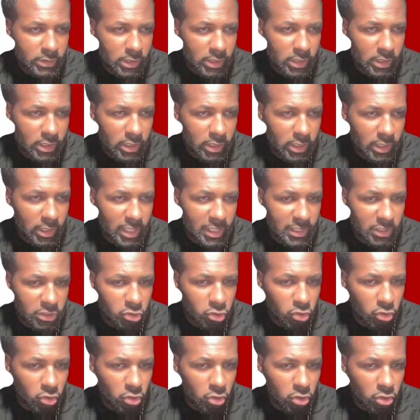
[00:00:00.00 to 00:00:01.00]

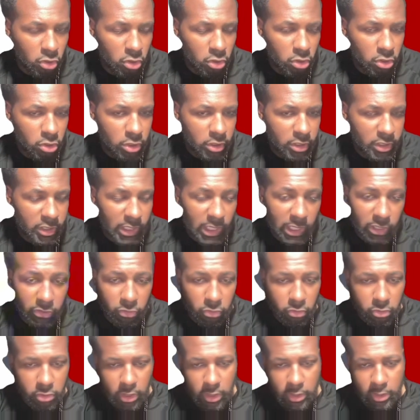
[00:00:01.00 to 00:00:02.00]
Yeller.
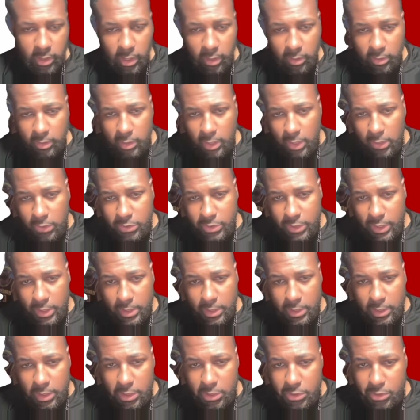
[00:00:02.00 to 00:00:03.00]
Okay, Yeller's taking
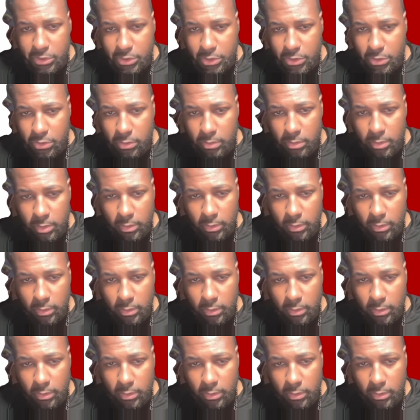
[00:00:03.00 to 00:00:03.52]
the Niners too.